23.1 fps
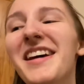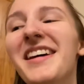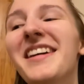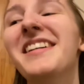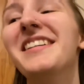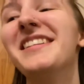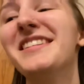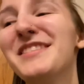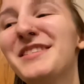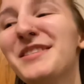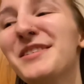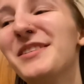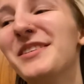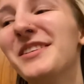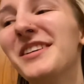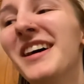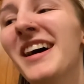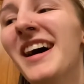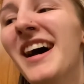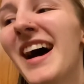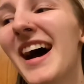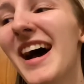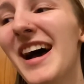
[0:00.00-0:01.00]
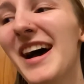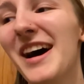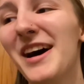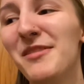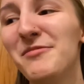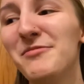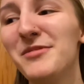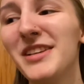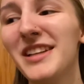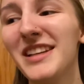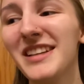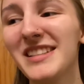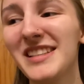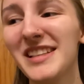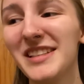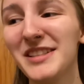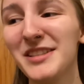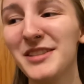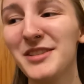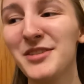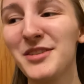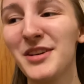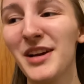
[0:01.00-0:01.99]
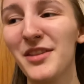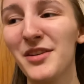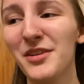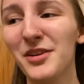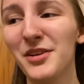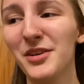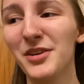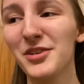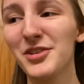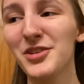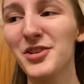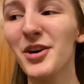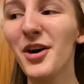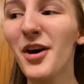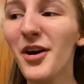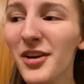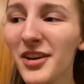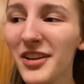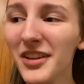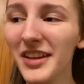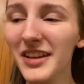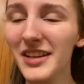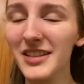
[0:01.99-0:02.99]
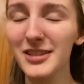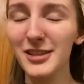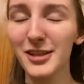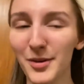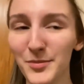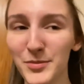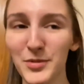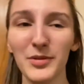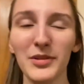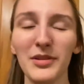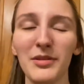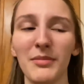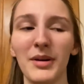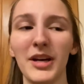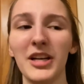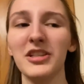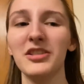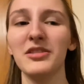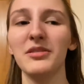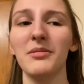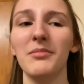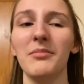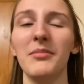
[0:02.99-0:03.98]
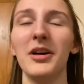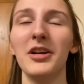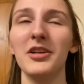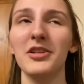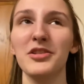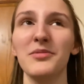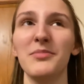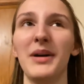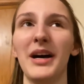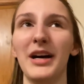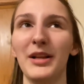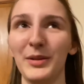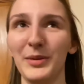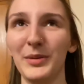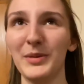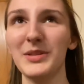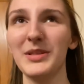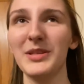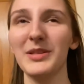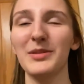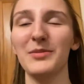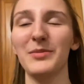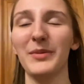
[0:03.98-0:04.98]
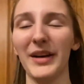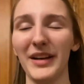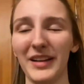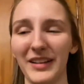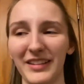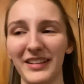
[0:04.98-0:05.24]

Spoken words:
So I'm really excited to try their hot chocolate because it comes with marshmallows as well.